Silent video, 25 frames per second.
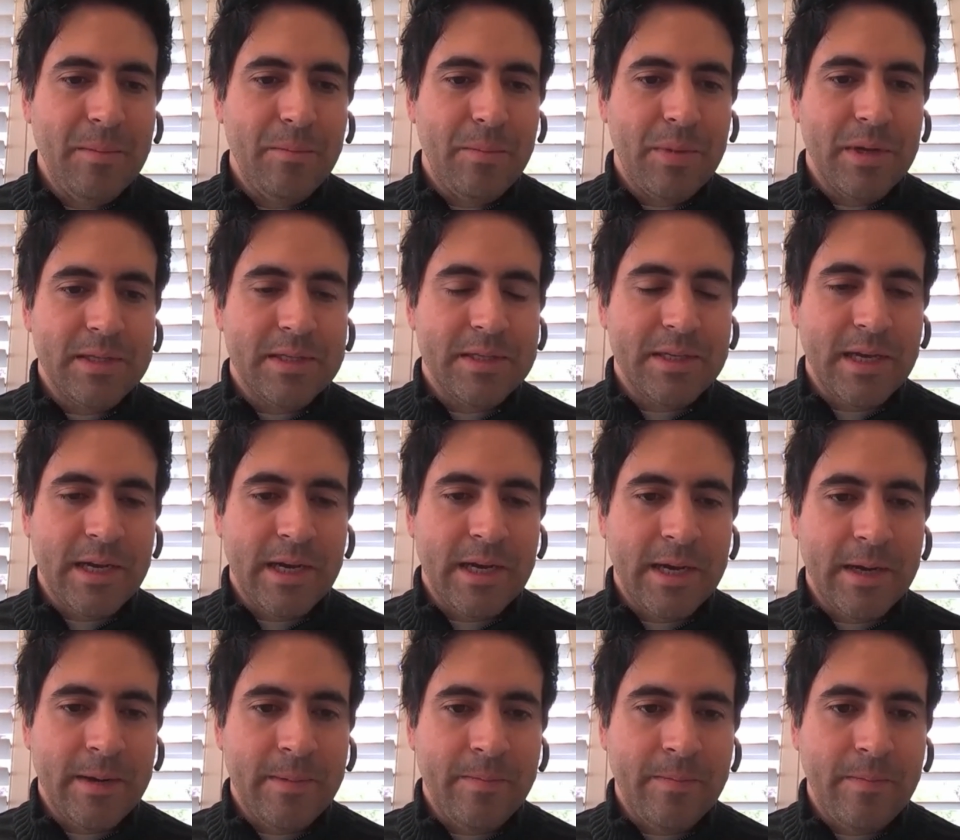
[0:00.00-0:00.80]
But
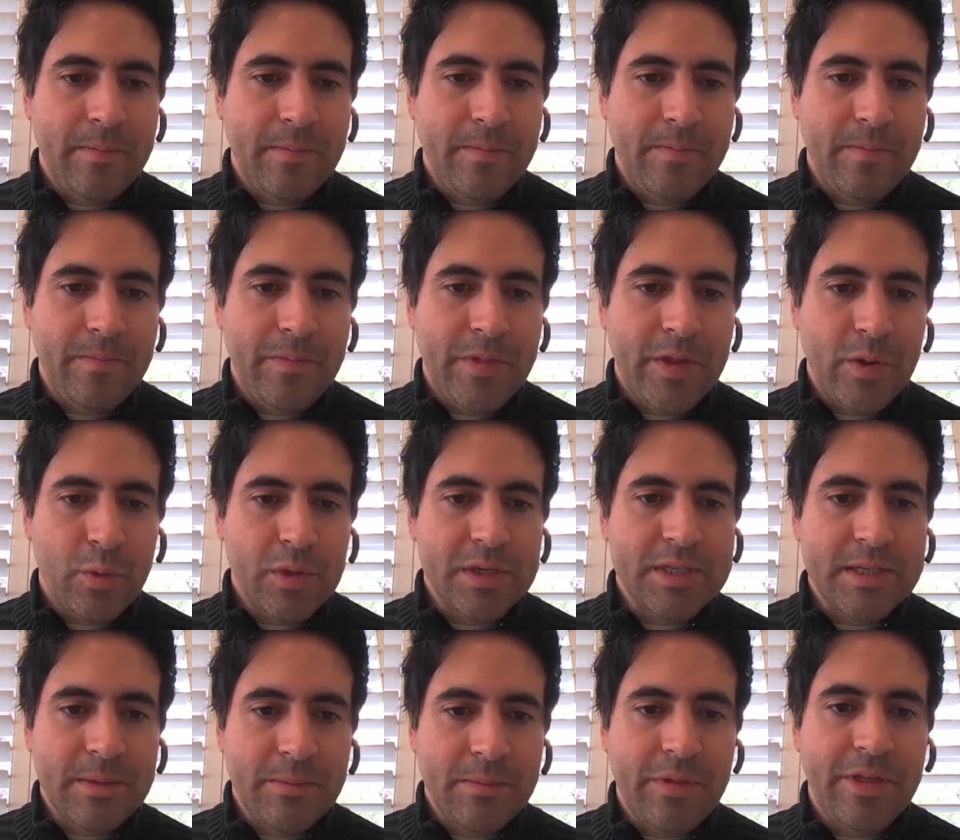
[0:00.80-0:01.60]
there
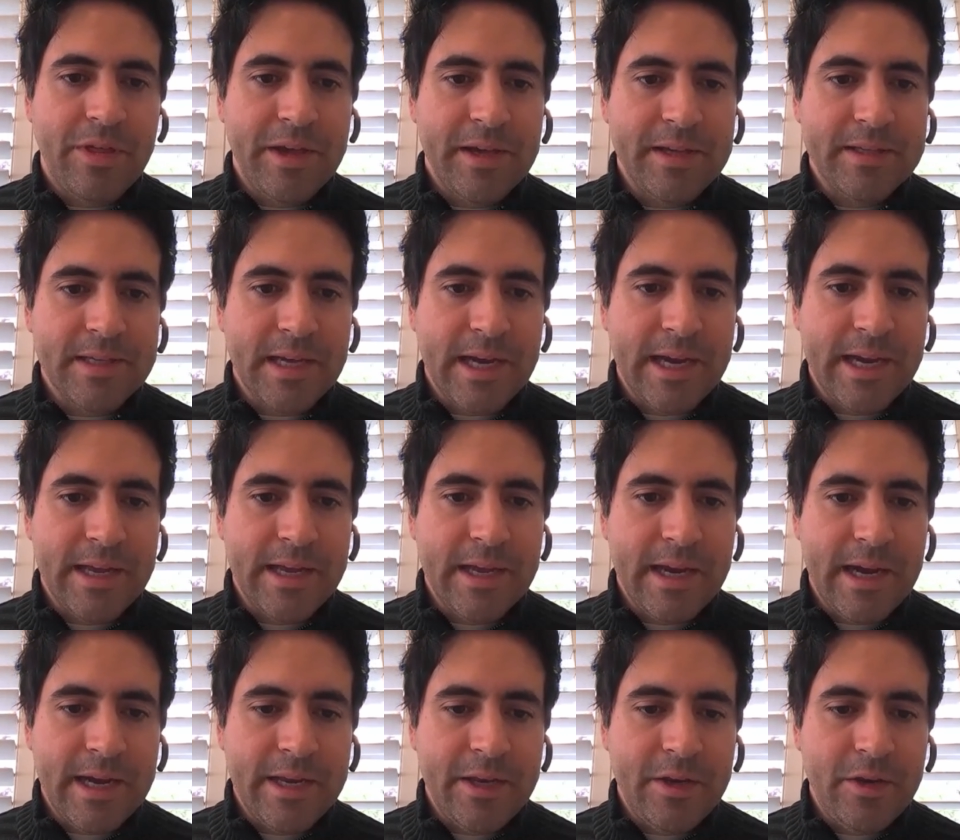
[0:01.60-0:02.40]
were some things
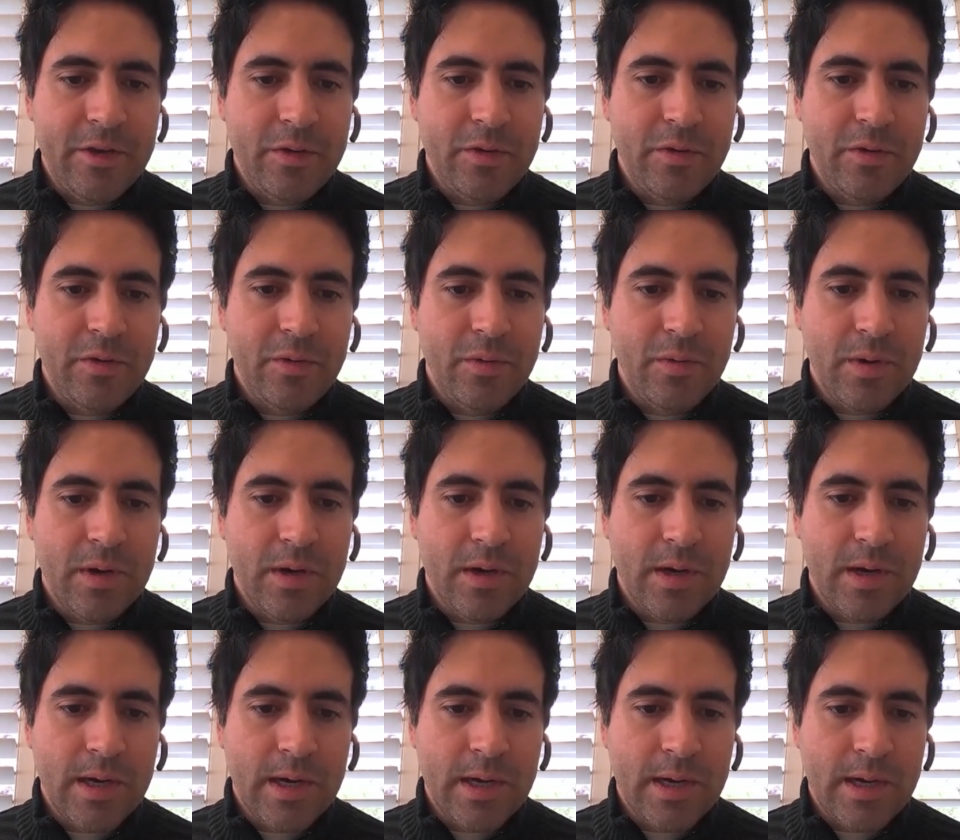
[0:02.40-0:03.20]
I
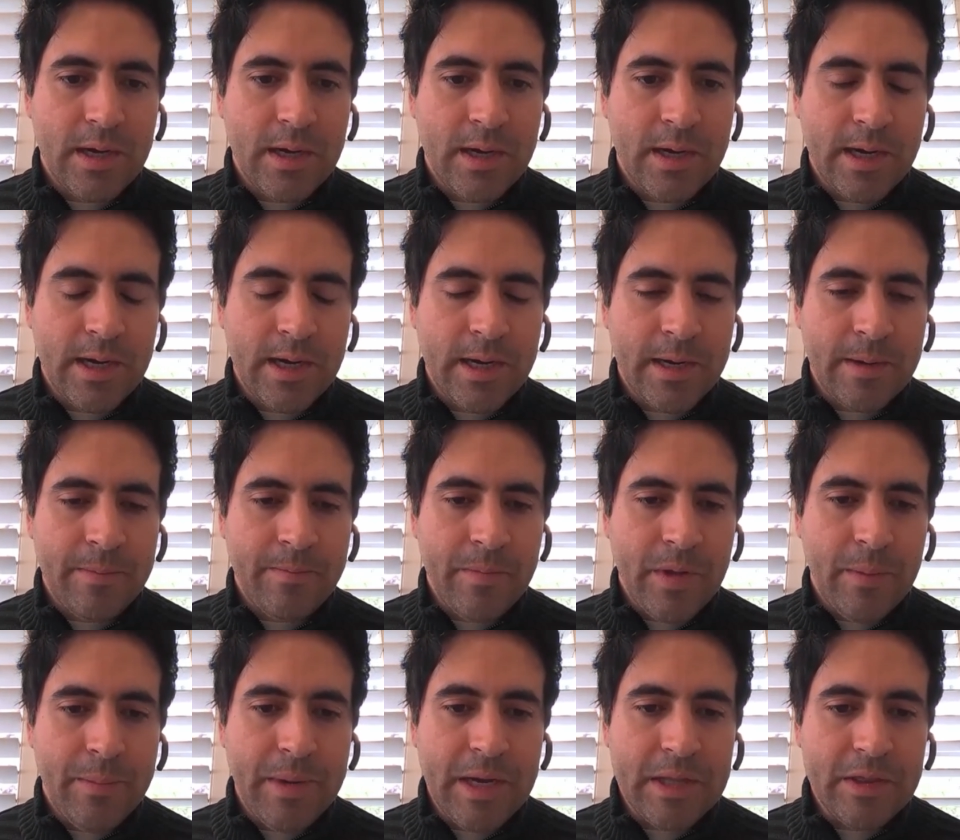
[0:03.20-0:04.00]
knew
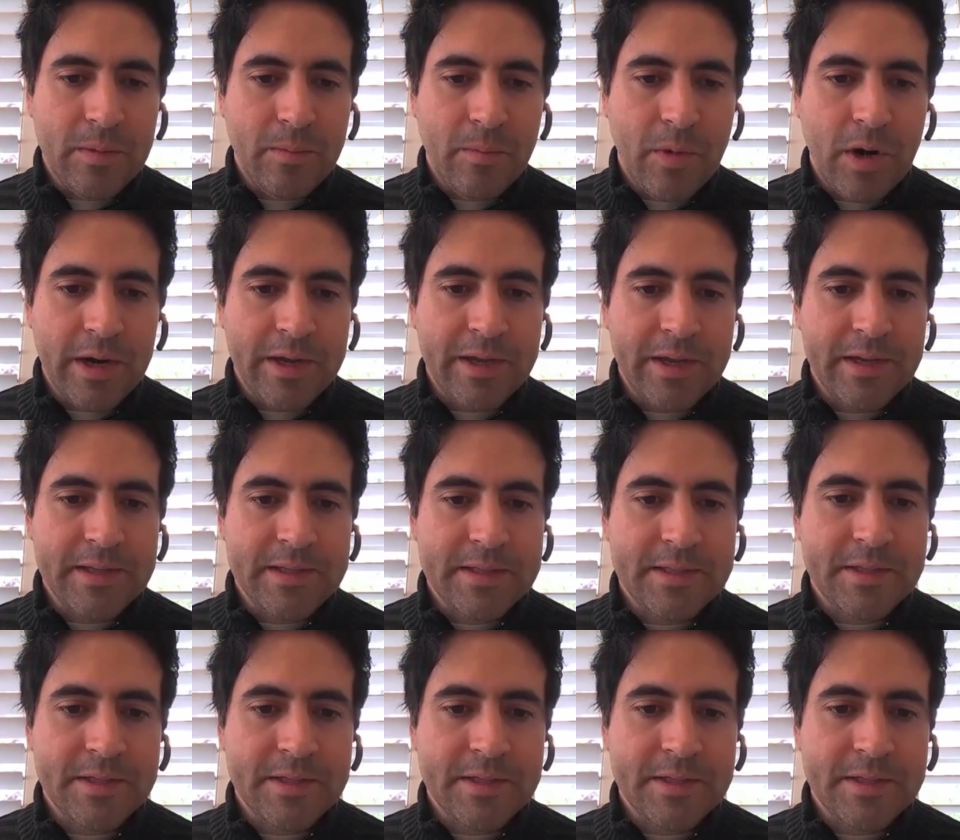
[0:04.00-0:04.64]
about the market.